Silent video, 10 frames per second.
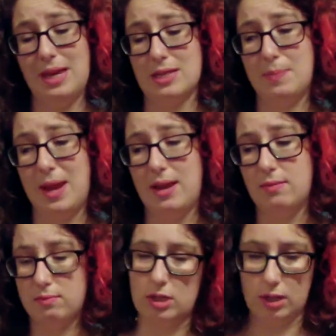it's
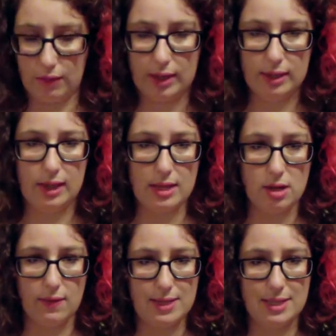paid significantly less,
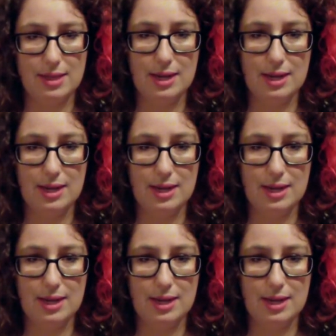obviously,